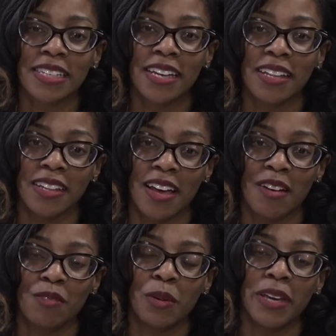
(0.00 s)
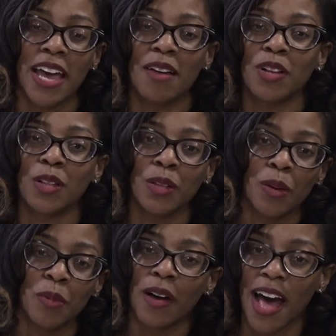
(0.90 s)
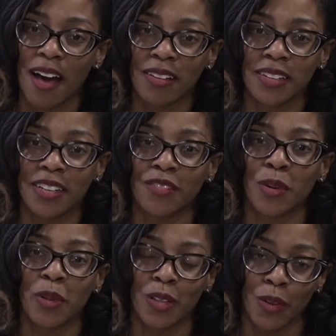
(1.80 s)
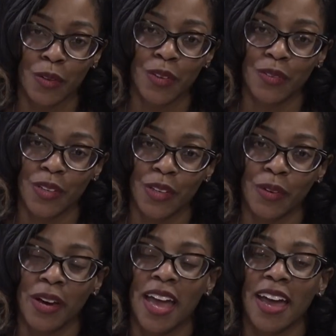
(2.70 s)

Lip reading: Leah Love, where we have a global outlook from a local view,